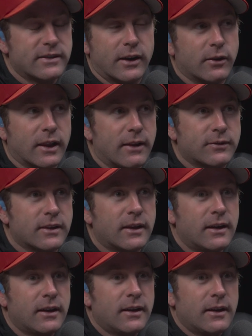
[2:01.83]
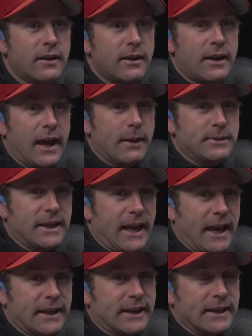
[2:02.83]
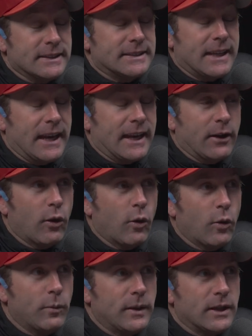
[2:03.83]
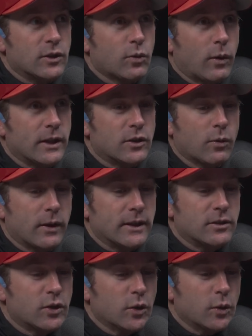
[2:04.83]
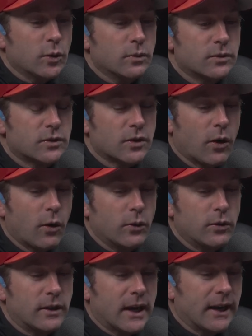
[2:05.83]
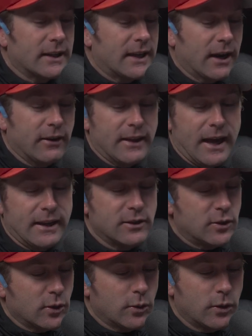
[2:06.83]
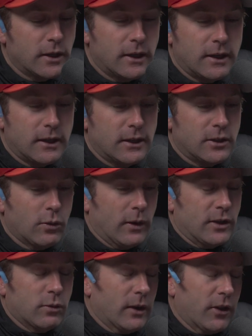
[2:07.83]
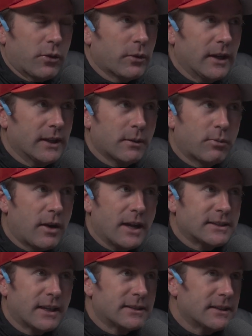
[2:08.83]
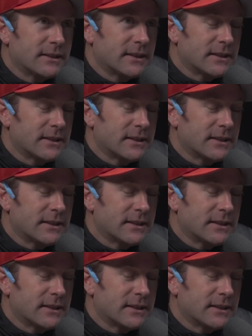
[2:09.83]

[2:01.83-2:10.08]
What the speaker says: that are left empty-handed and staying at home in 2022. So you kind of carry that into 2023, and the process is the